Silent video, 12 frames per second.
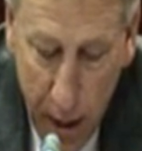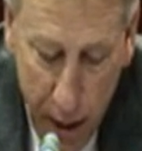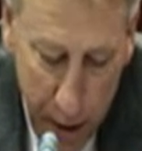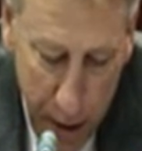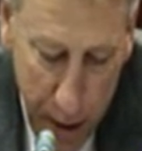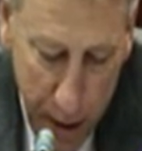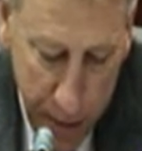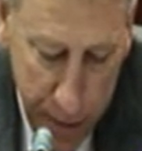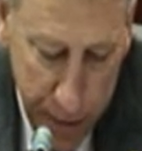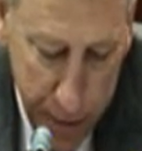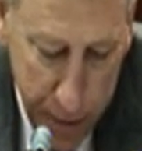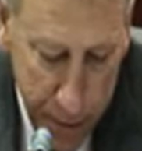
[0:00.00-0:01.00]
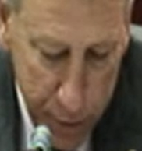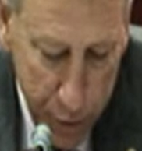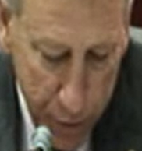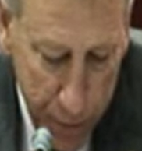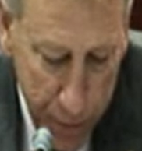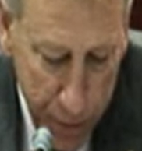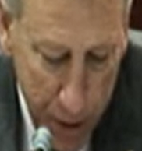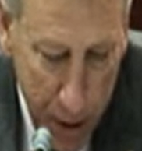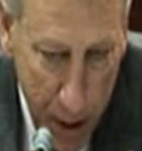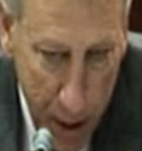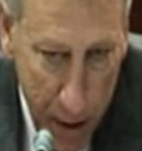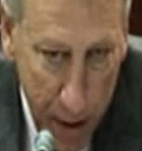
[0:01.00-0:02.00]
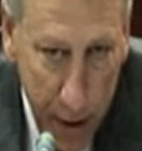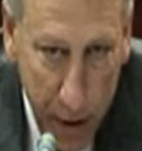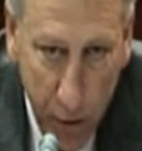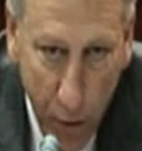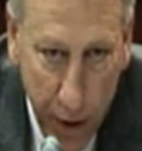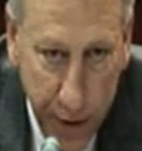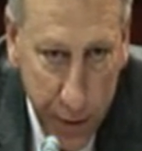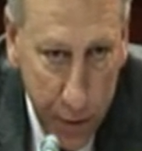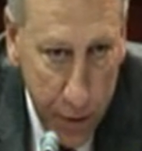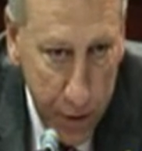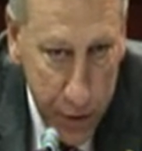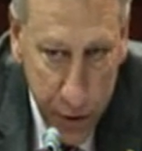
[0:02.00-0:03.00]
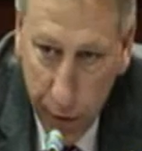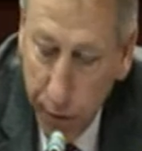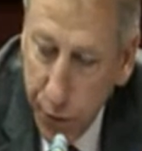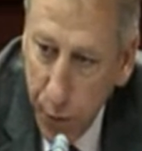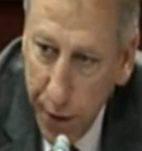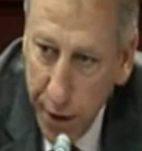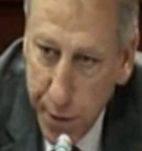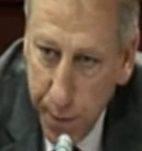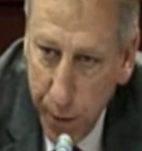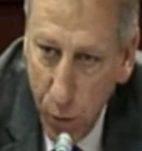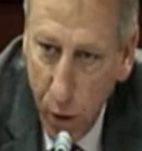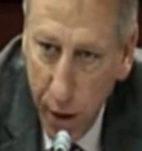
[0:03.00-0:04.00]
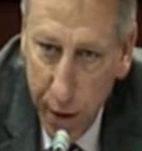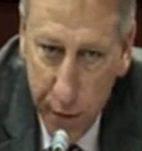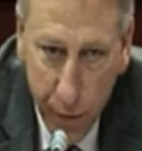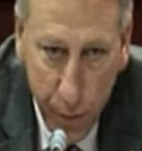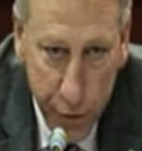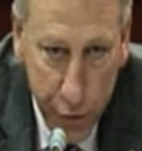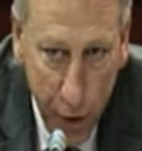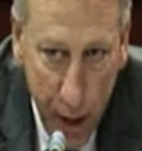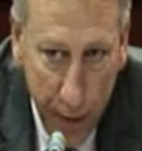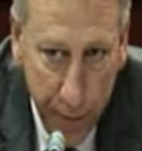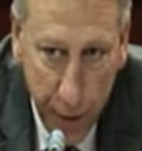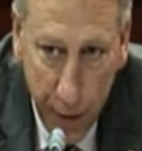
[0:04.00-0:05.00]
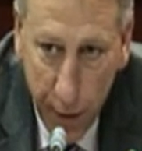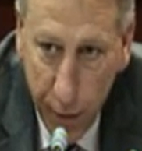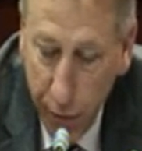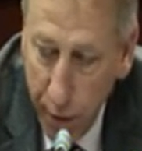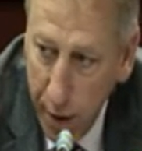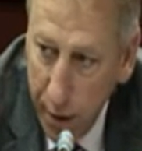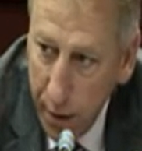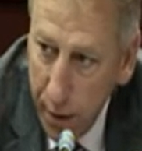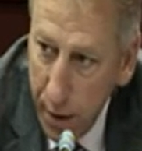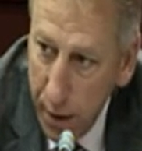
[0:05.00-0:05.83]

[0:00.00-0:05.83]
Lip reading: and to you the truth, had a great deal of concerns with SB 1 as it was drafted in the Senate.